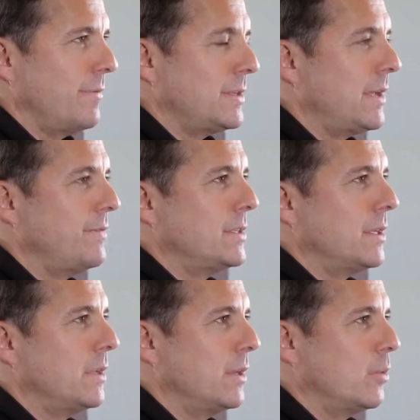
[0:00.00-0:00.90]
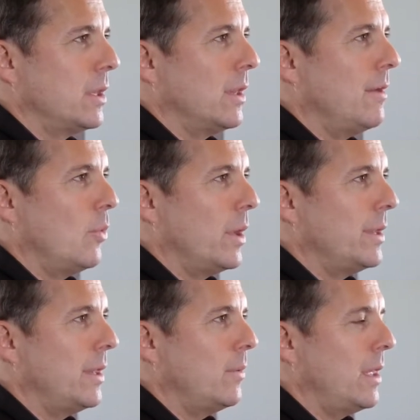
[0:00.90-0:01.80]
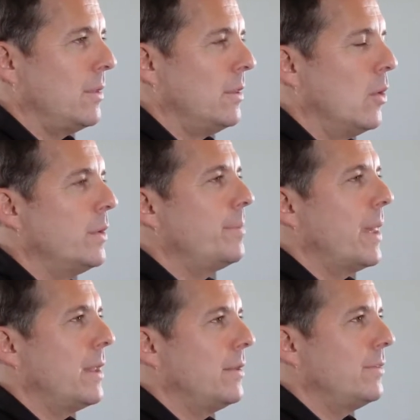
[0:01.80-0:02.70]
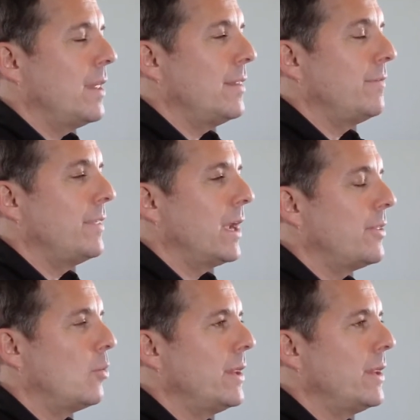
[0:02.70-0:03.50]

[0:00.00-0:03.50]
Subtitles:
of a state facility or with a loved one, no independence. And if they got the